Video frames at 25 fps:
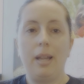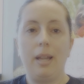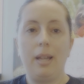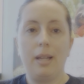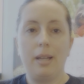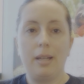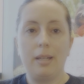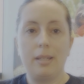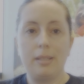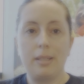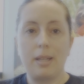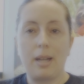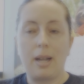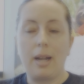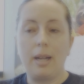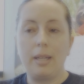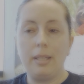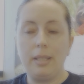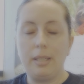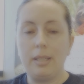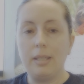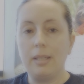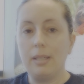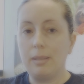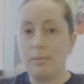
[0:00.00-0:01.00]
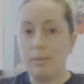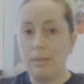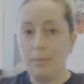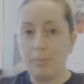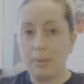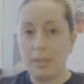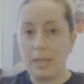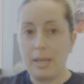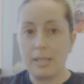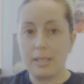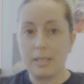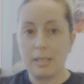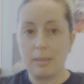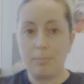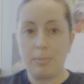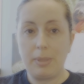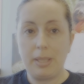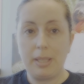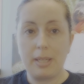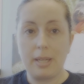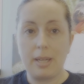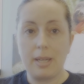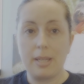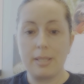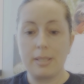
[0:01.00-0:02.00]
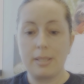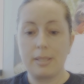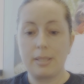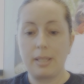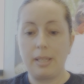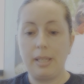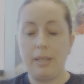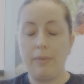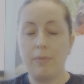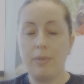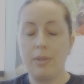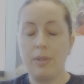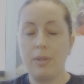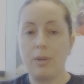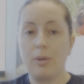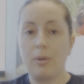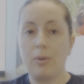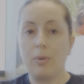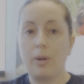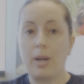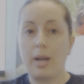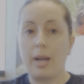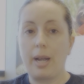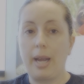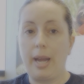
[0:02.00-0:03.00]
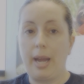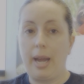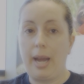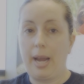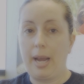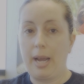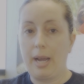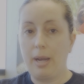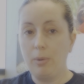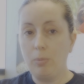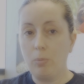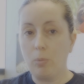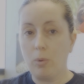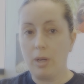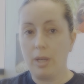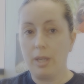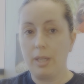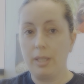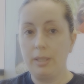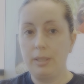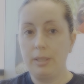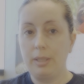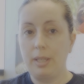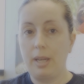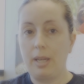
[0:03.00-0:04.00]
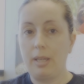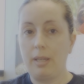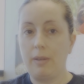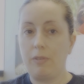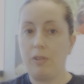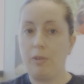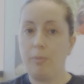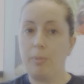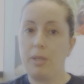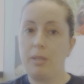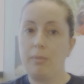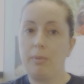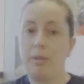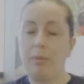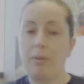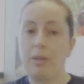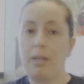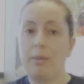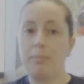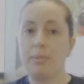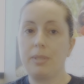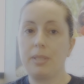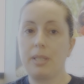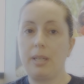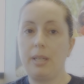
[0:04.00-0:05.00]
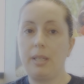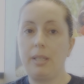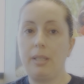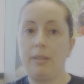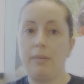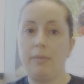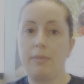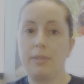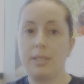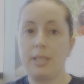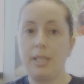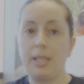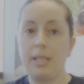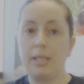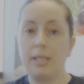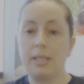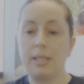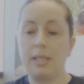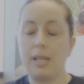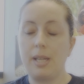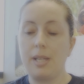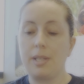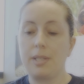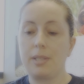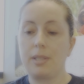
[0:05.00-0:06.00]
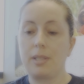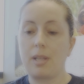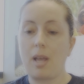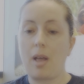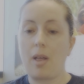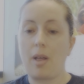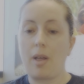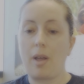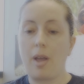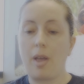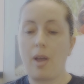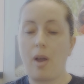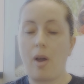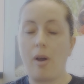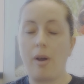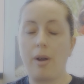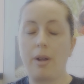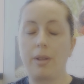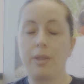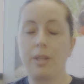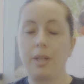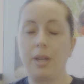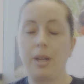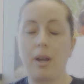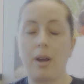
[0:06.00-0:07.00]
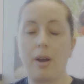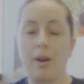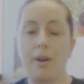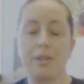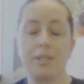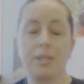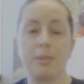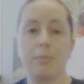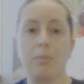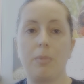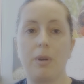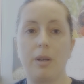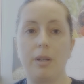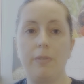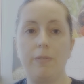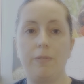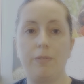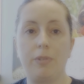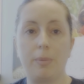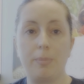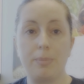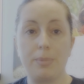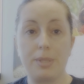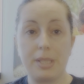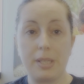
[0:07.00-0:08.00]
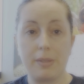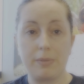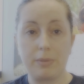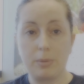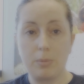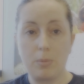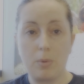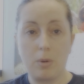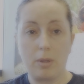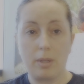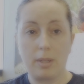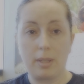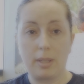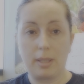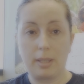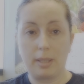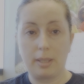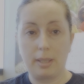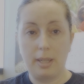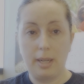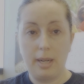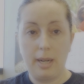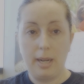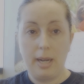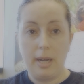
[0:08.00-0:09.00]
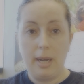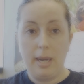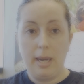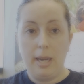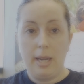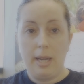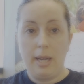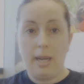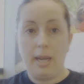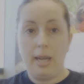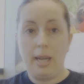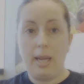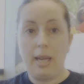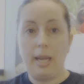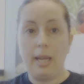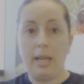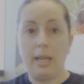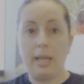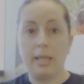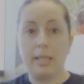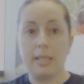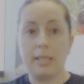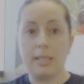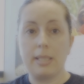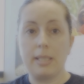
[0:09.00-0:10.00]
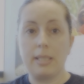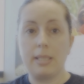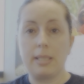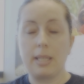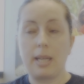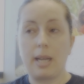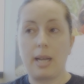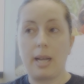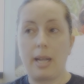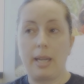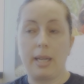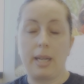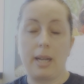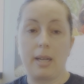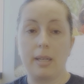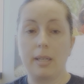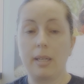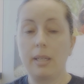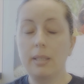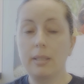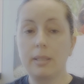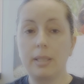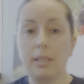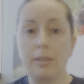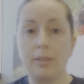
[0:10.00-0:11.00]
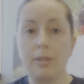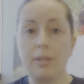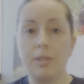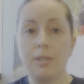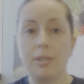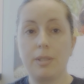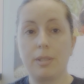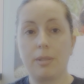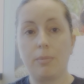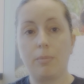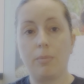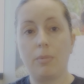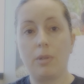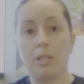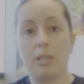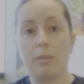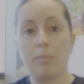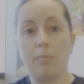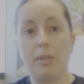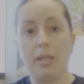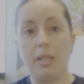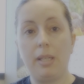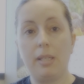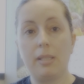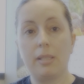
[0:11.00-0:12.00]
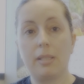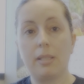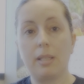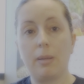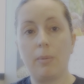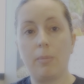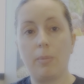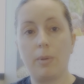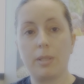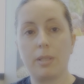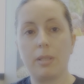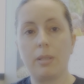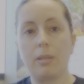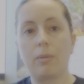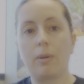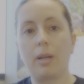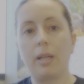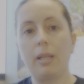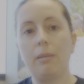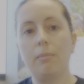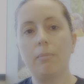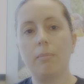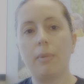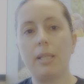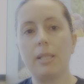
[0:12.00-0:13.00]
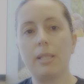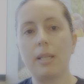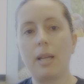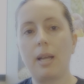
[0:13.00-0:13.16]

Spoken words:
And I needed to replace it because even though I had one, and if you've been on my website, you've seen it, it's the awesome one from Civil War. And I got it on clearance, which means it wasn't quite my